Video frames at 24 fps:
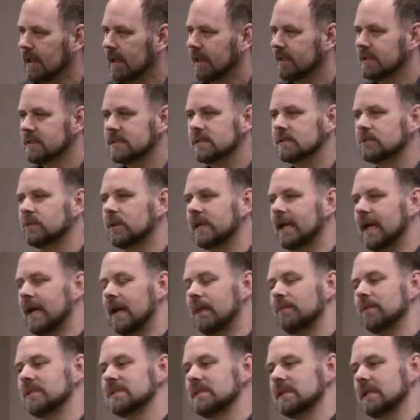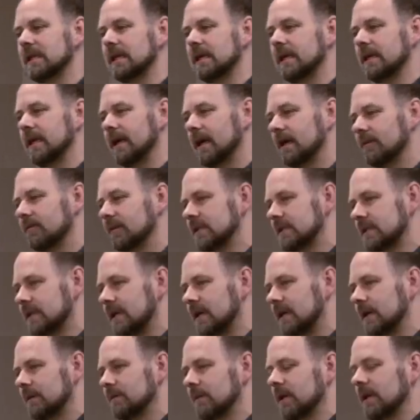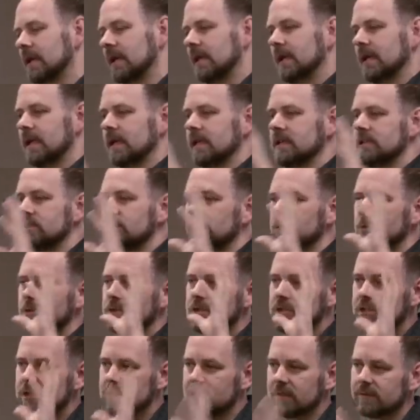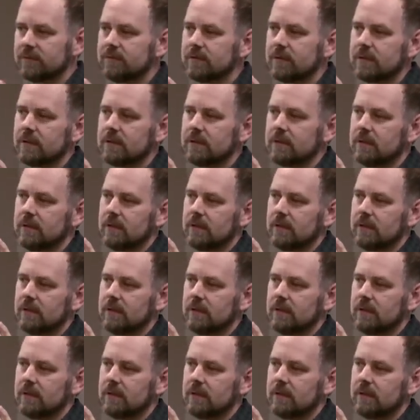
and this is what happens again every time, is you shift.